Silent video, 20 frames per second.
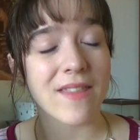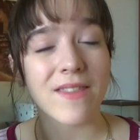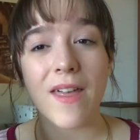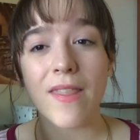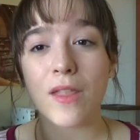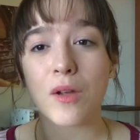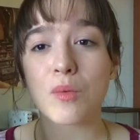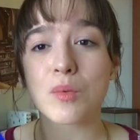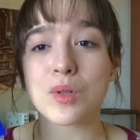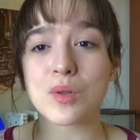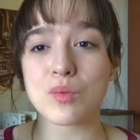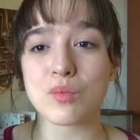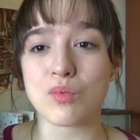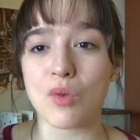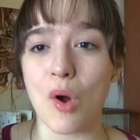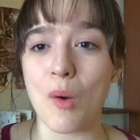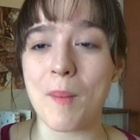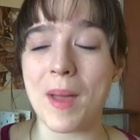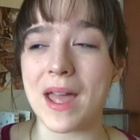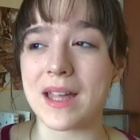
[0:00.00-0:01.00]
And then there was
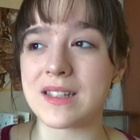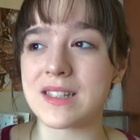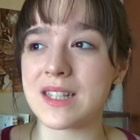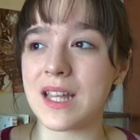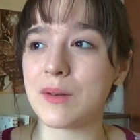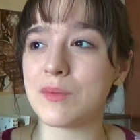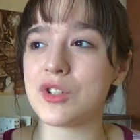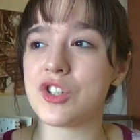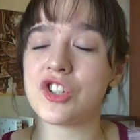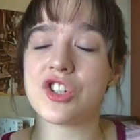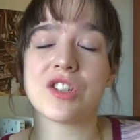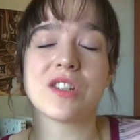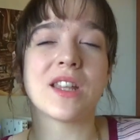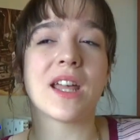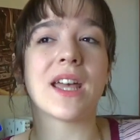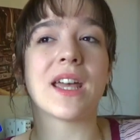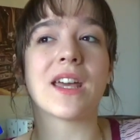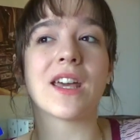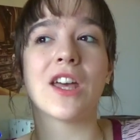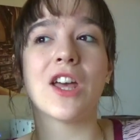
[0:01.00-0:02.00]
romance that was just
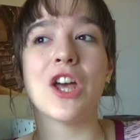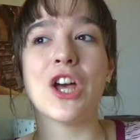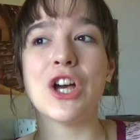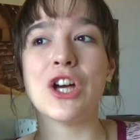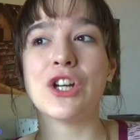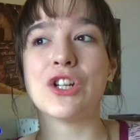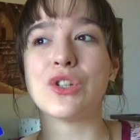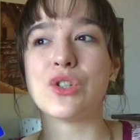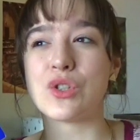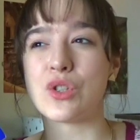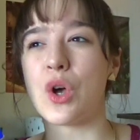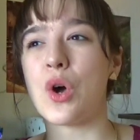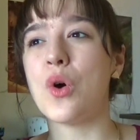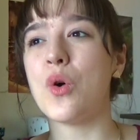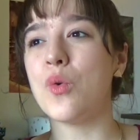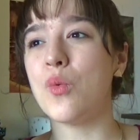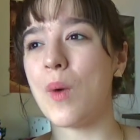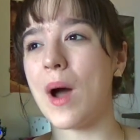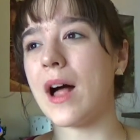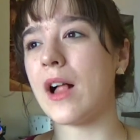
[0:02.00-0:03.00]
like
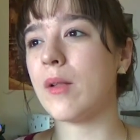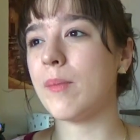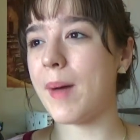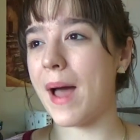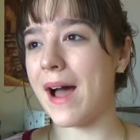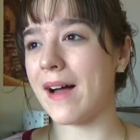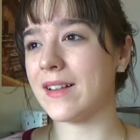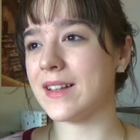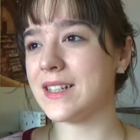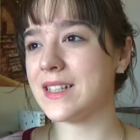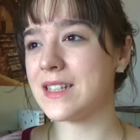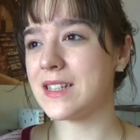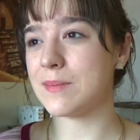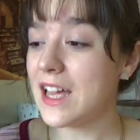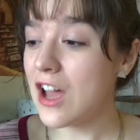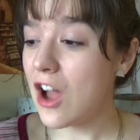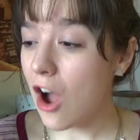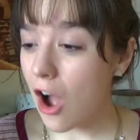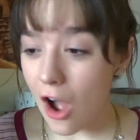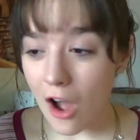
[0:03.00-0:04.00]
so well balanced.